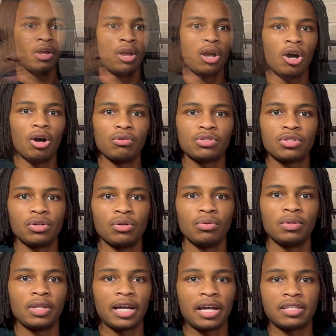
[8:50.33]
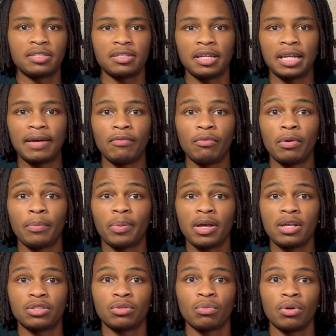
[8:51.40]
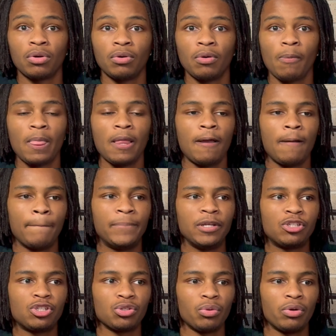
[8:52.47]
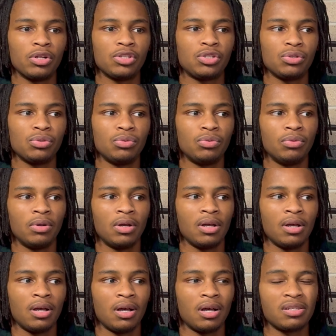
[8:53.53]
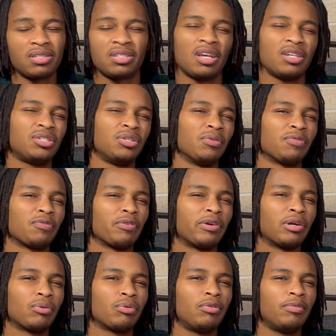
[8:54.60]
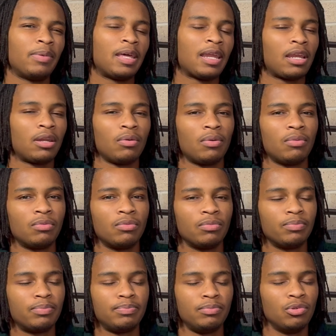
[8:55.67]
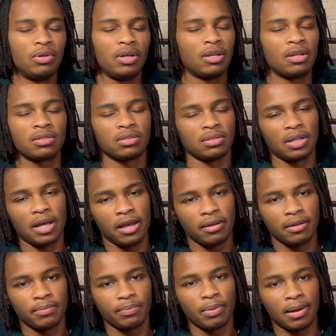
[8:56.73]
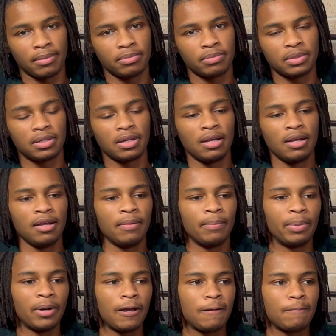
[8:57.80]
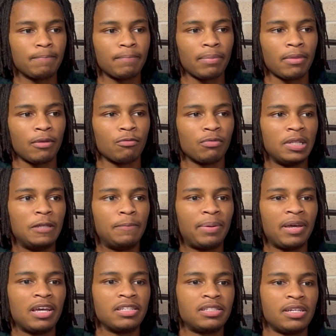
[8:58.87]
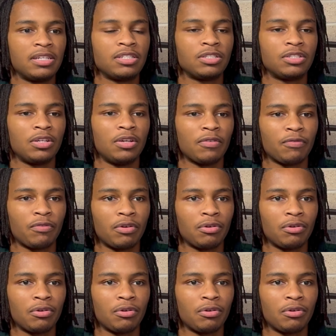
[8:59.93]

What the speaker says: Also, like I said, everyone plays a role. Be sure to assess your friend group, and I know you hear this a lot, probably, but really pay attention to your friend